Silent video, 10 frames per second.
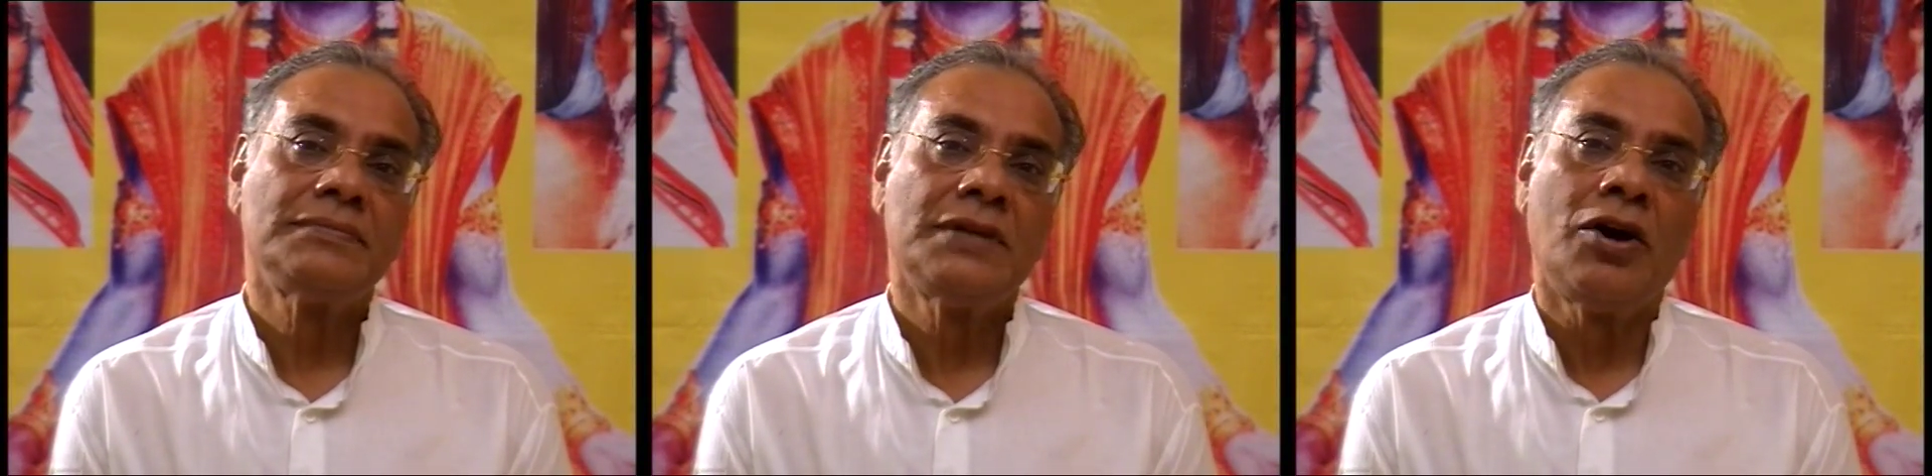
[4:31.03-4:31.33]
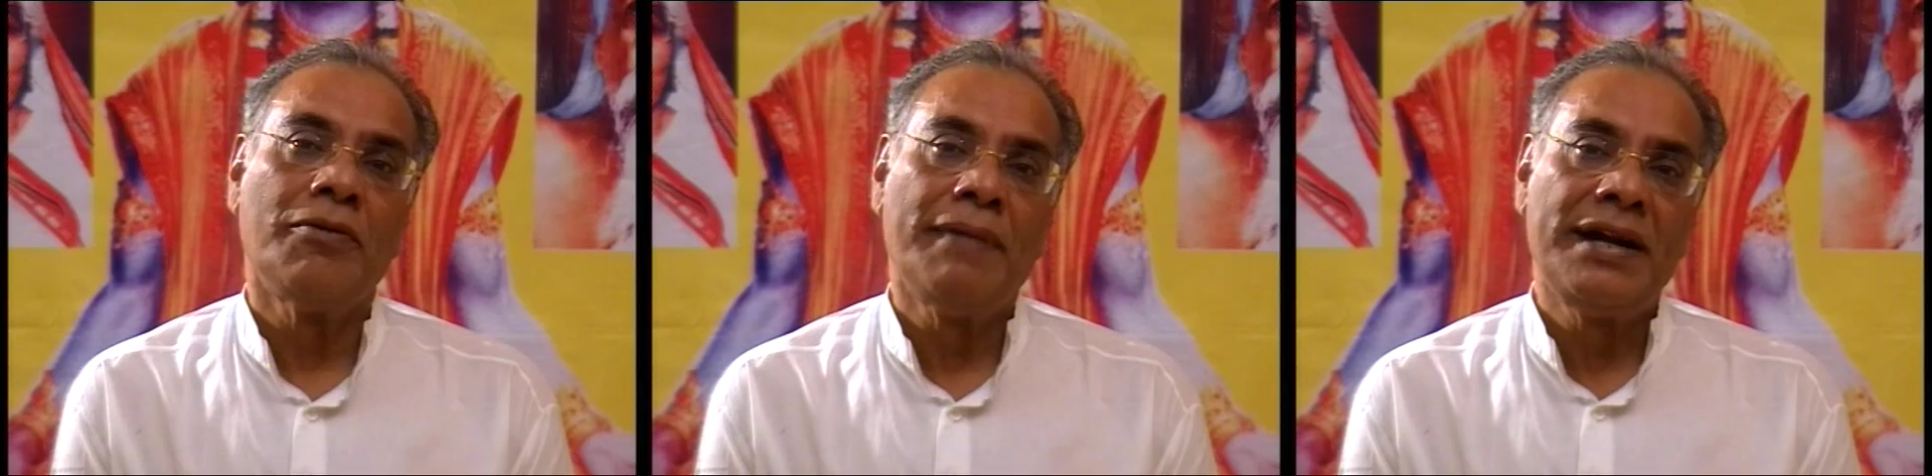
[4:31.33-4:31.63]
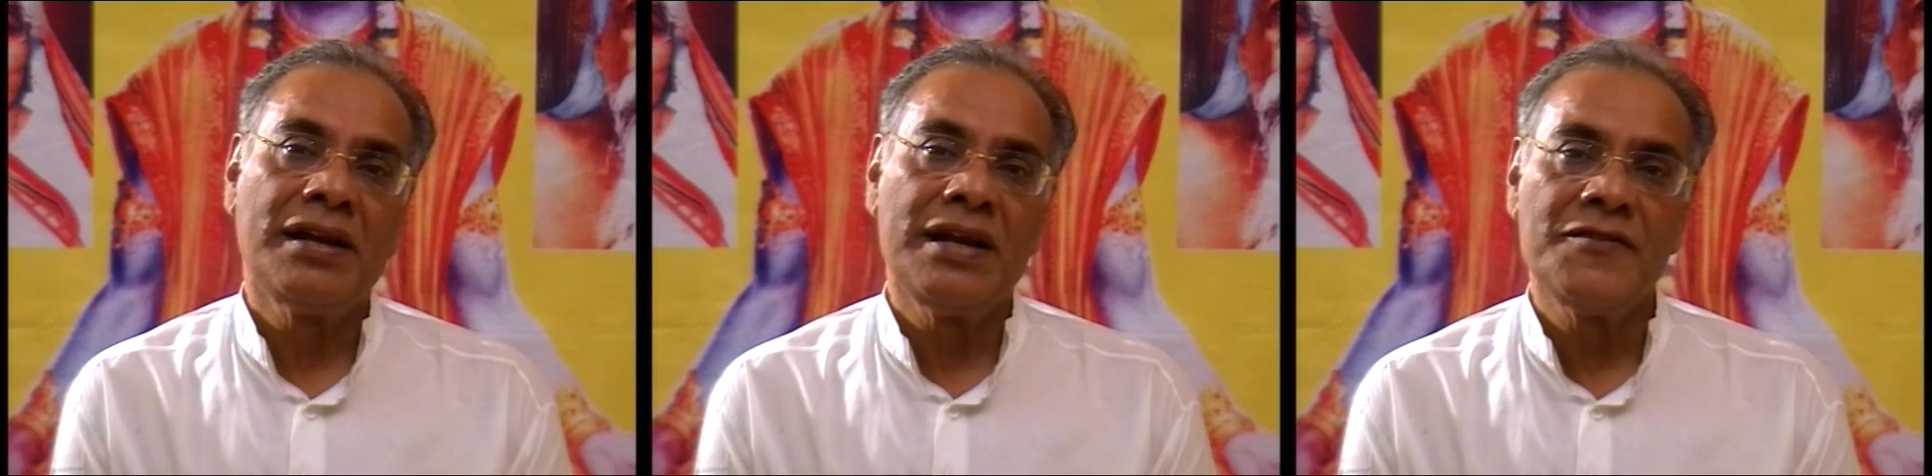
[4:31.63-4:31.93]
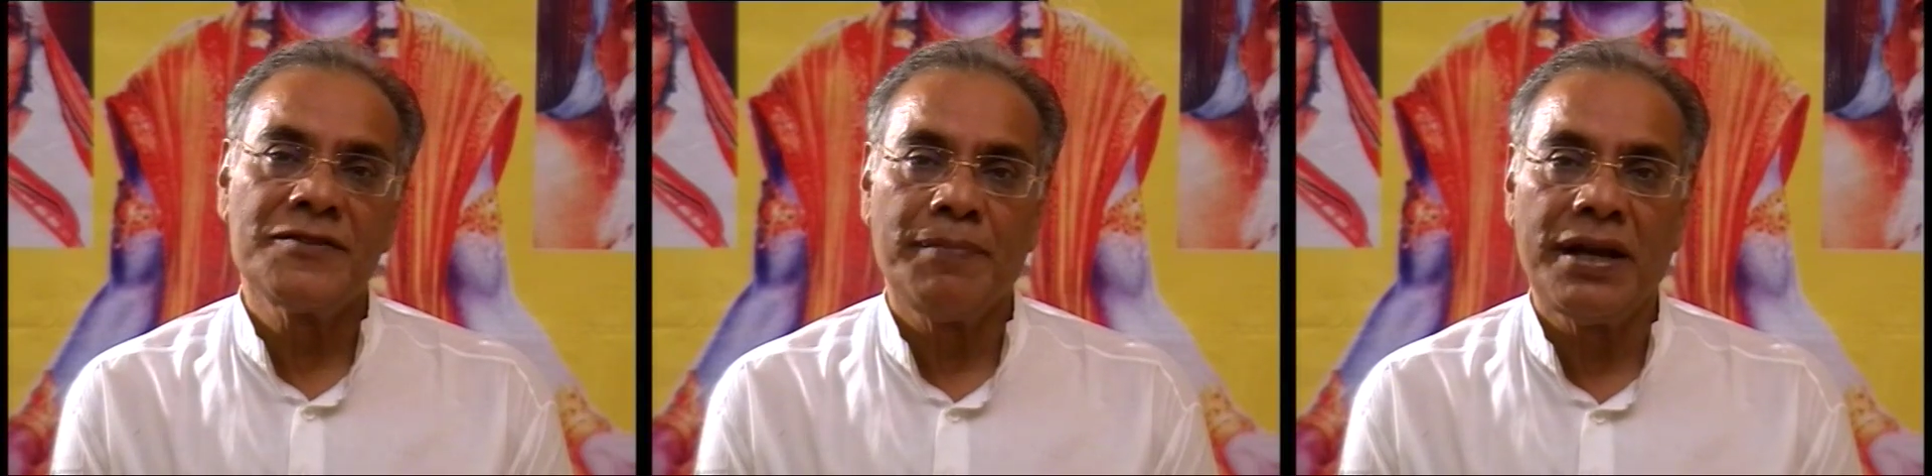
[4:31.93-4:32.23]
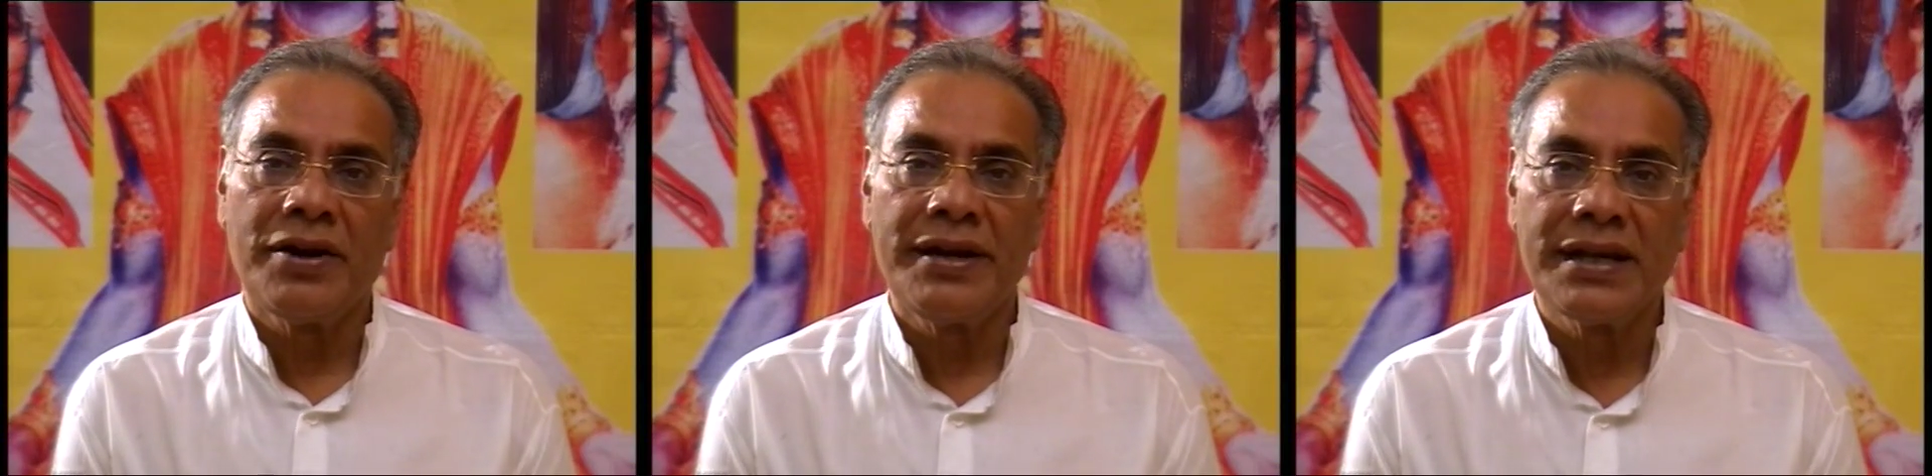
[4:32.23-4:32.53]
or Mendeleev's
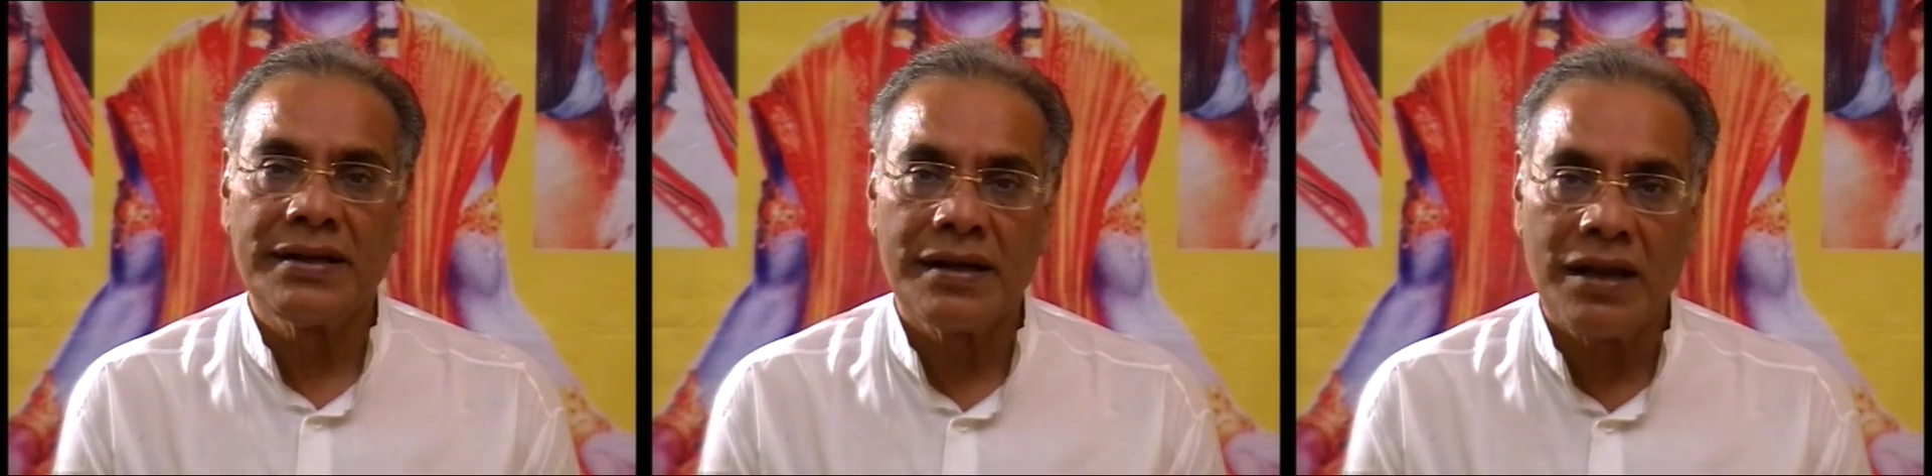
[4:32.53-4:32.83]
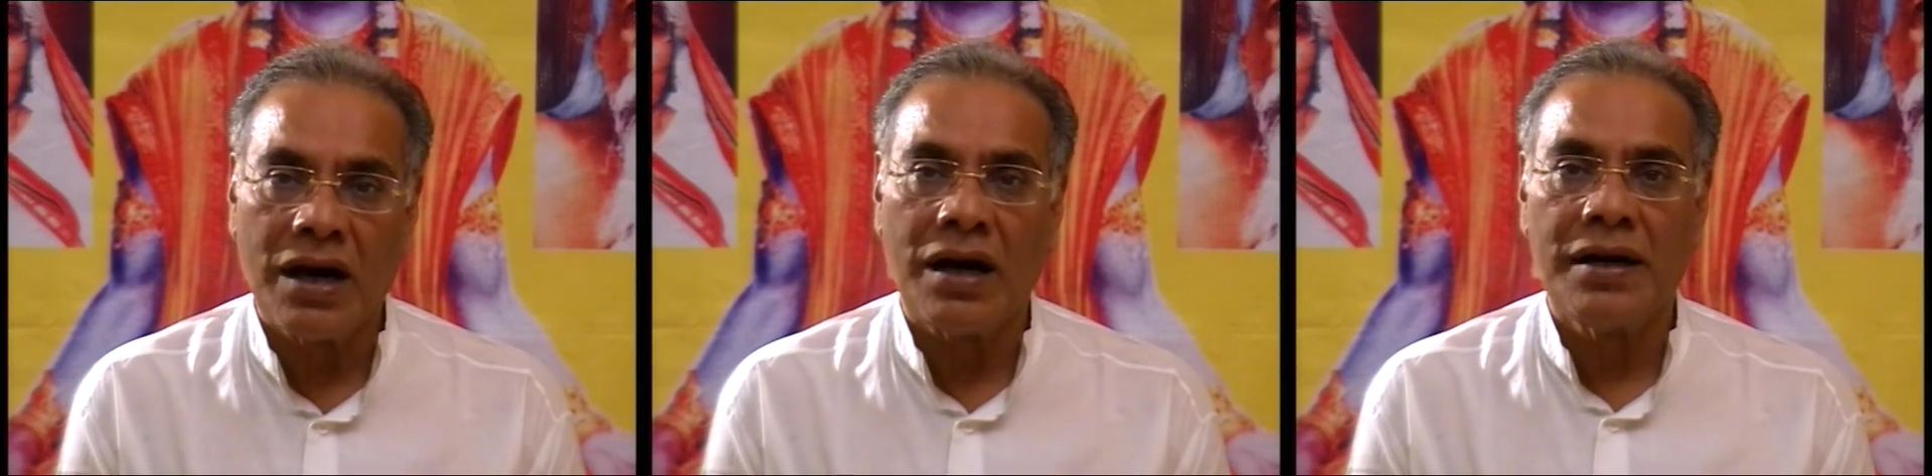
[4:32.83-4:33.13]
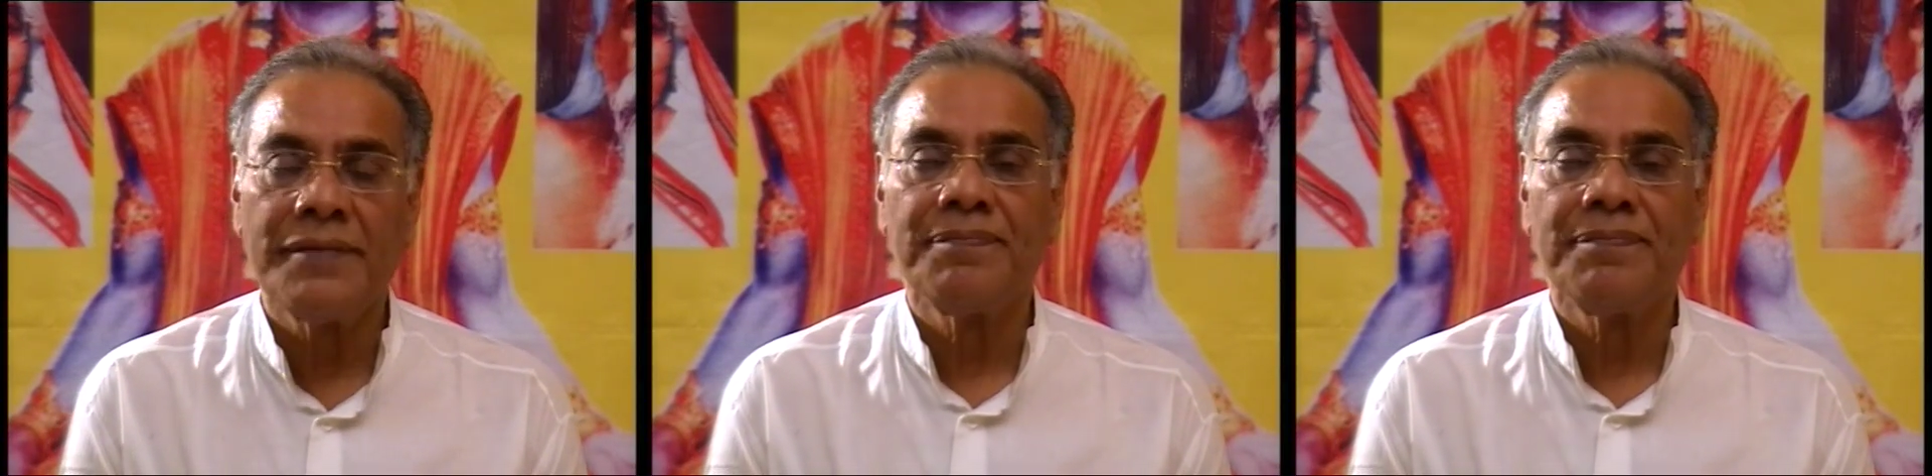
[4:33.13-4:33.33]
periodic law,